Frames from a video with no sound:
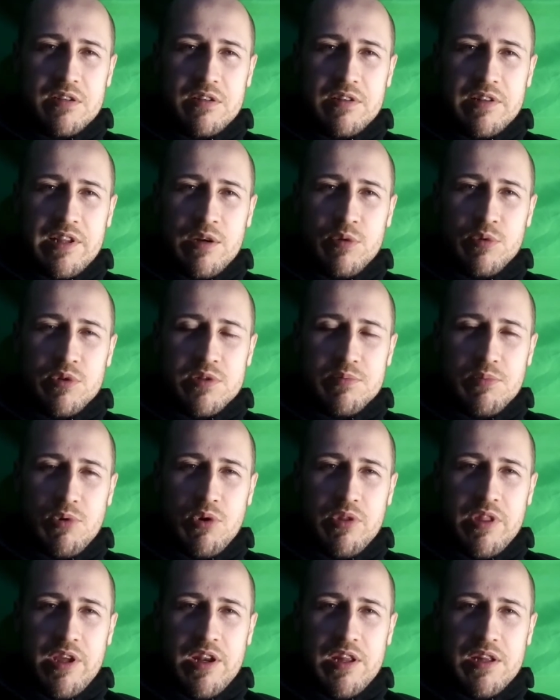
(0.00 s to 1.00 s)
That was
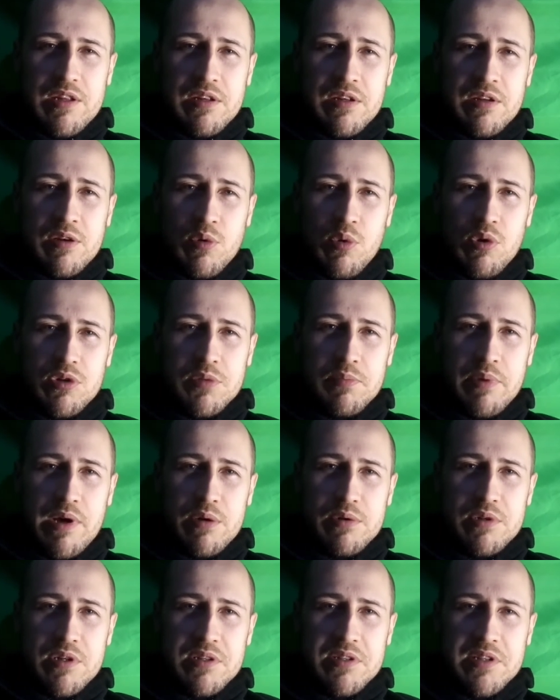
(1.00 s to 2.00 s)
more than a quarter
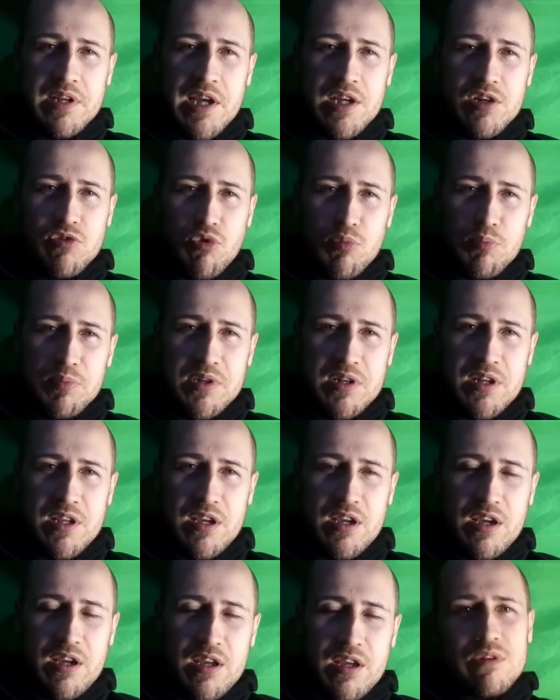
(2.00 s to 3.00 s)
pounder select rump
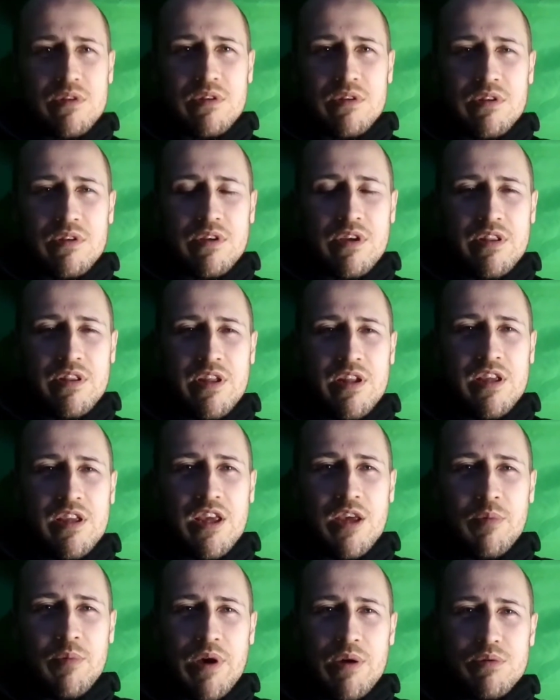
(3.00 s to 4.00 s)
steak. And then
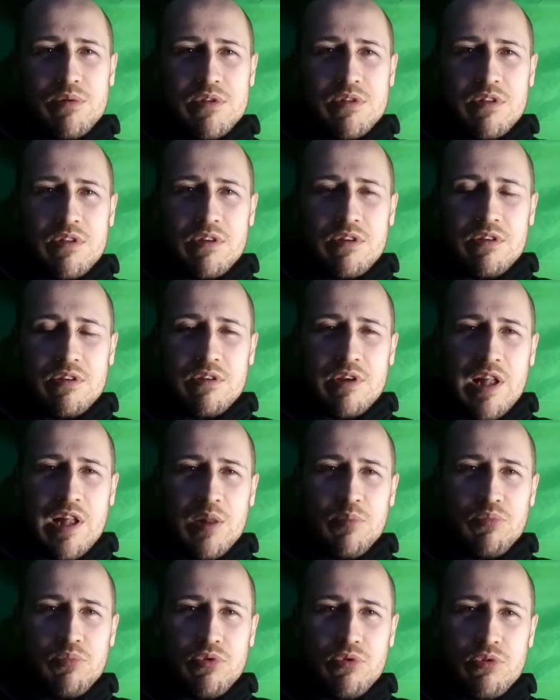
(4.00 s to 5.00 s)
came out the
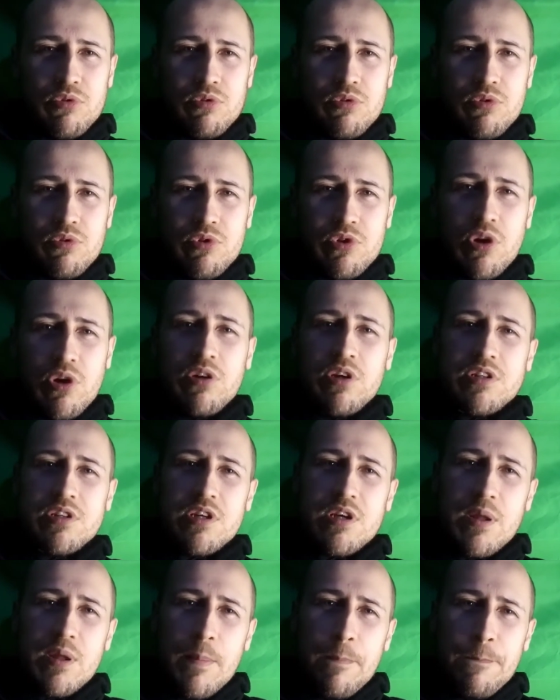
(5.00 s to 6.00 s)
Alpro yogurt,
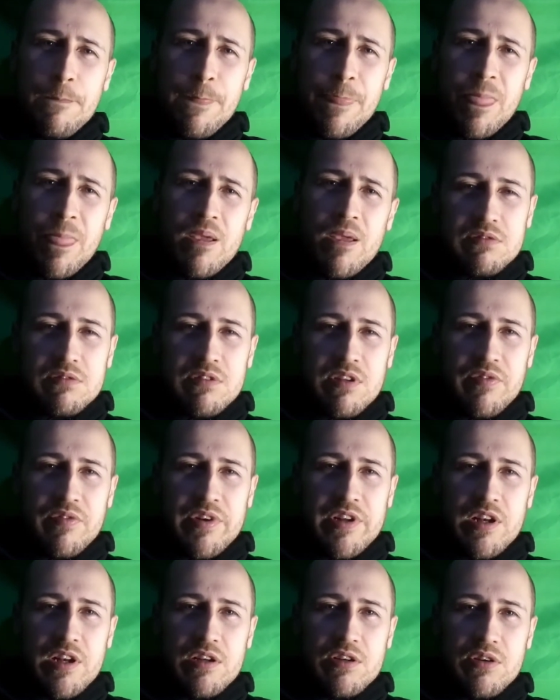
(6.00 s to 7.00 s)
the
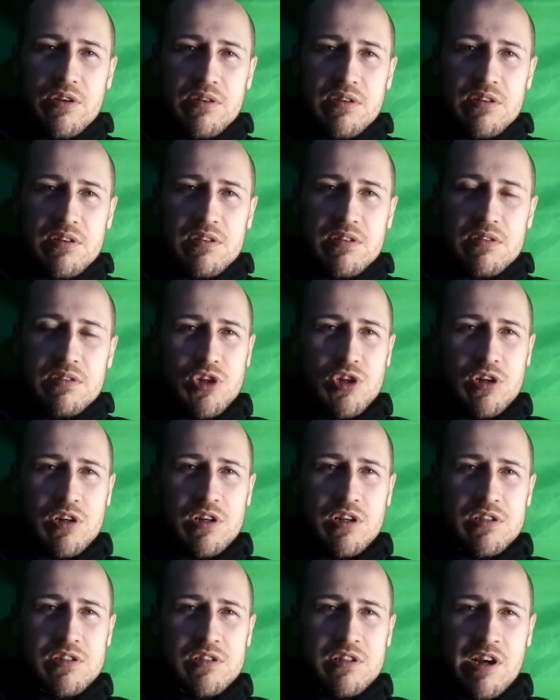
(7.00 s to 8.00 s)
vanilla custard,
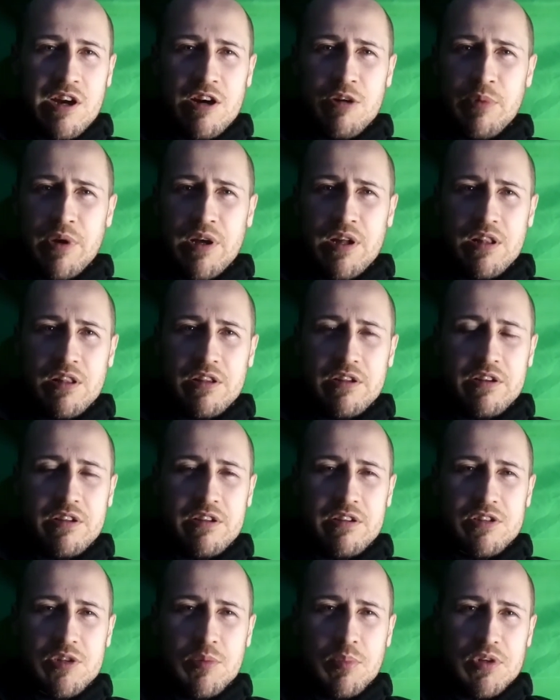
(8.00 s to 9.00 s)
chocolate, caramel, and
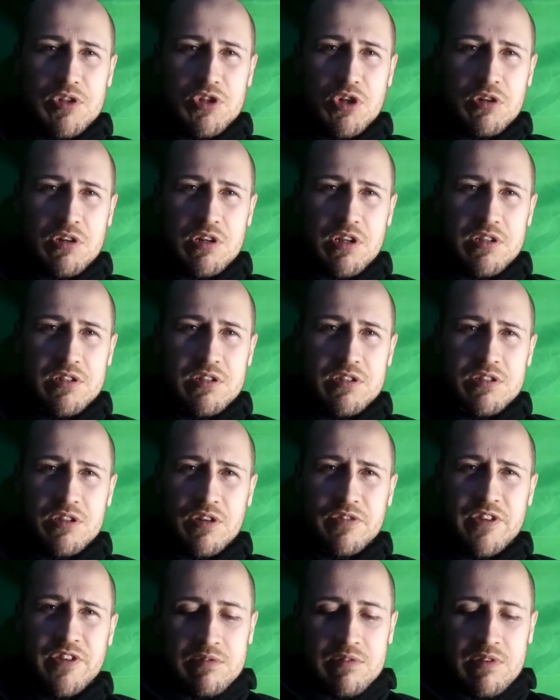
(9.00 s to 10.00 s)
a double chocolate
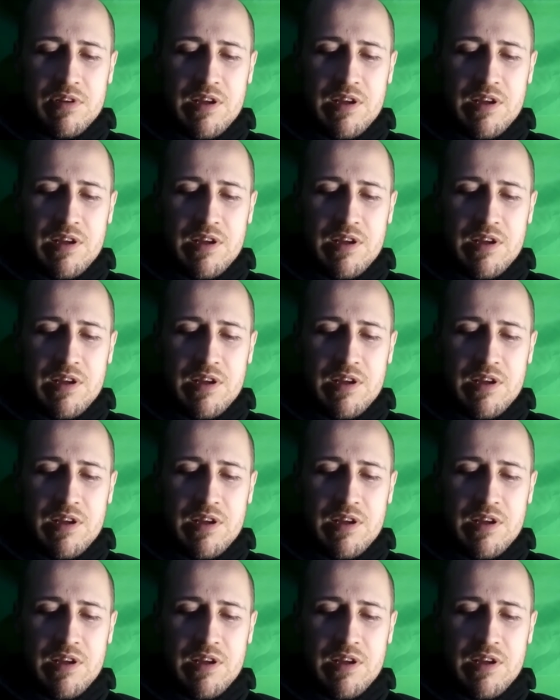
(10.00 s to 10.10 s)
toffee.